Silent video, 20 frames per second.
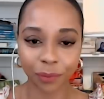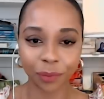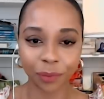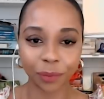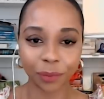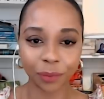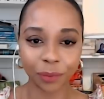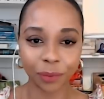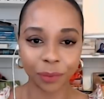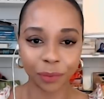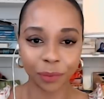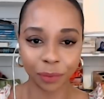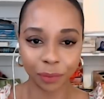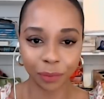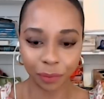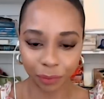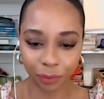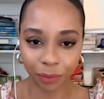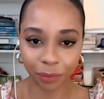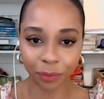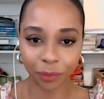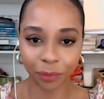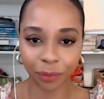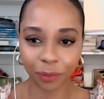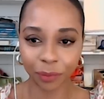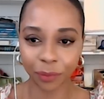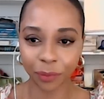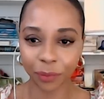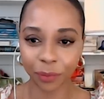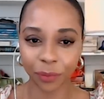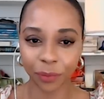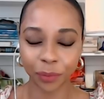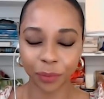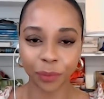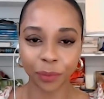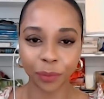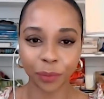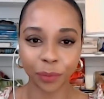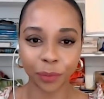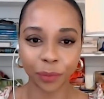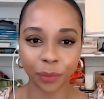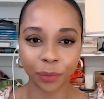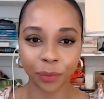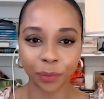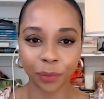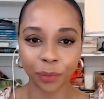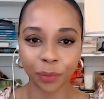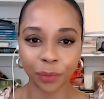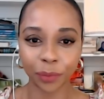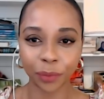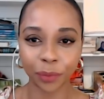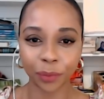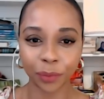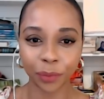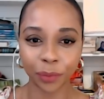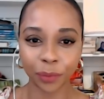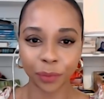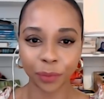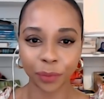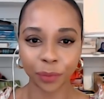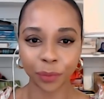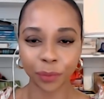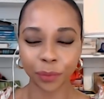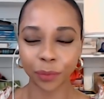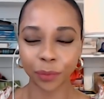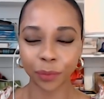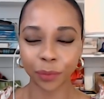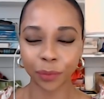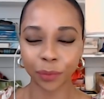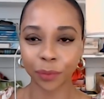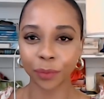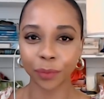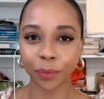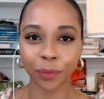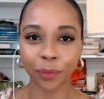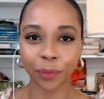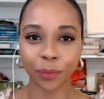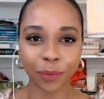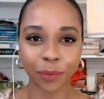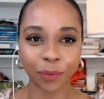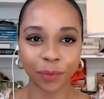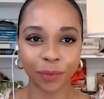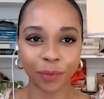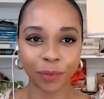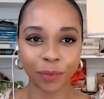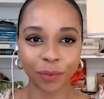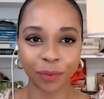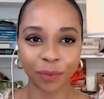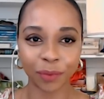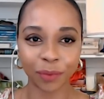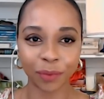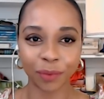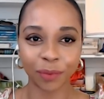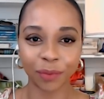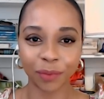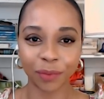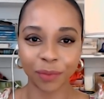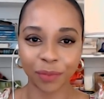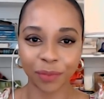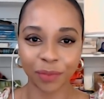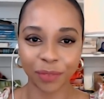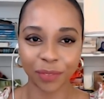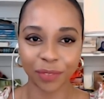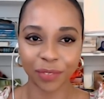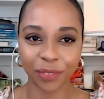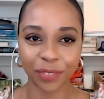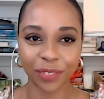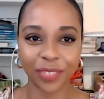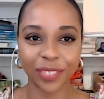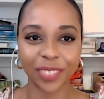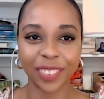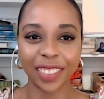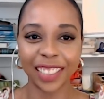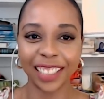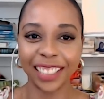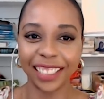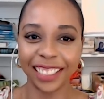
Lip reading: This person isn't speaking.